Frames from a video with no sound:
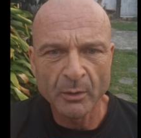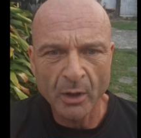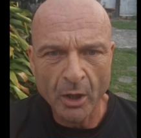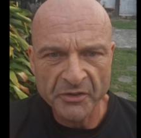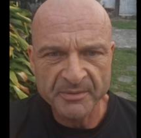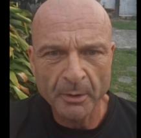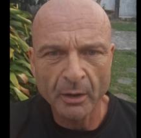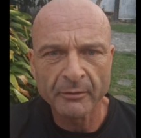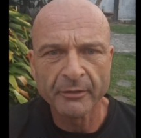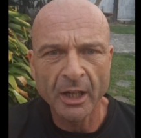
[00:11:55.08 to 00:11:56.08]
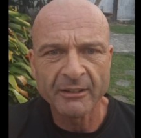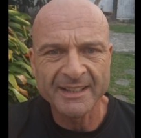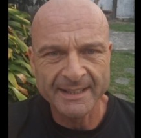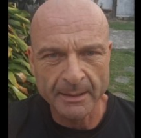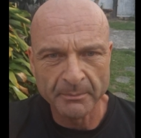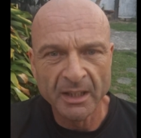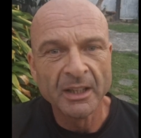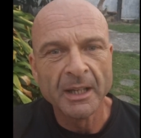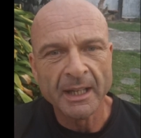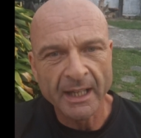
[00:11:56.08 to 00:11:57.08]
hotspot via a SIM.
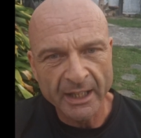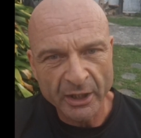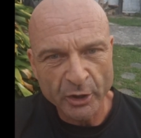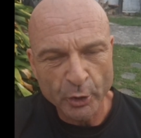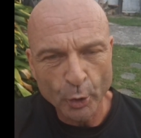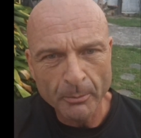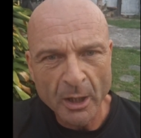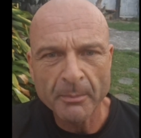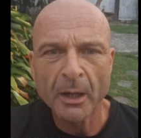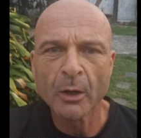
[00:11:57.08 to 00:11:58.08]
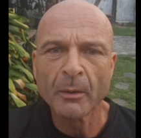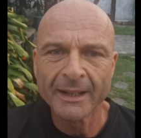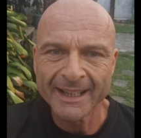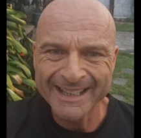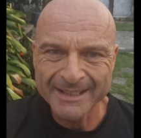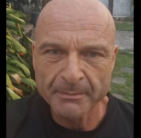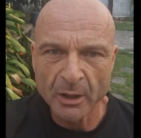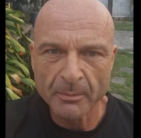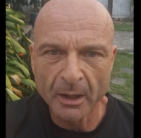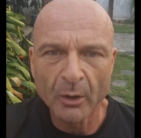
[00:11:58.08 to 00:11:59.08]
You're mobile, it's
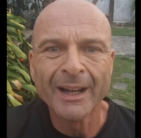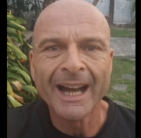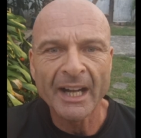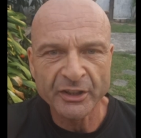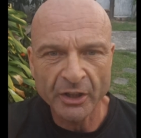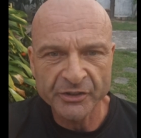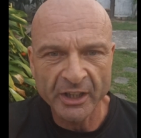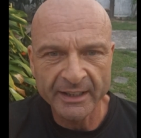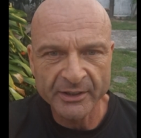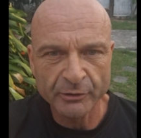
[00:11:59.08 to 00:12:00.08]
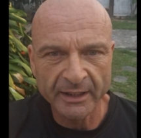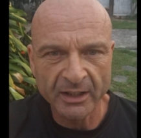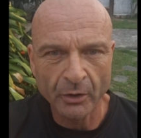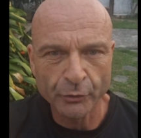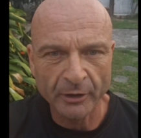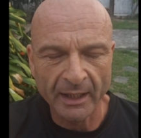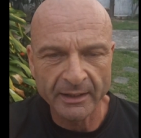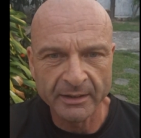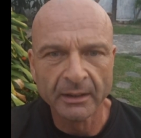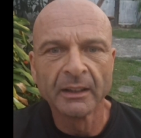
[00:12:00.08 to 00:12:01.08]
mobile, and you're not tied into any
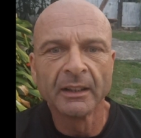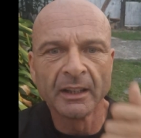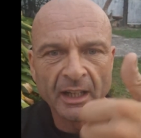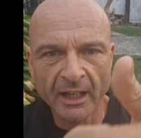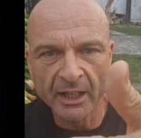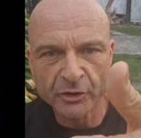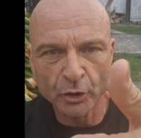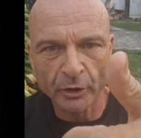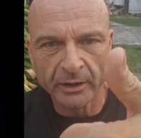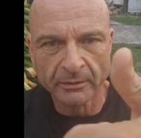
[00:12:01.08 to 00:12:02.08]
contract. Enjoy.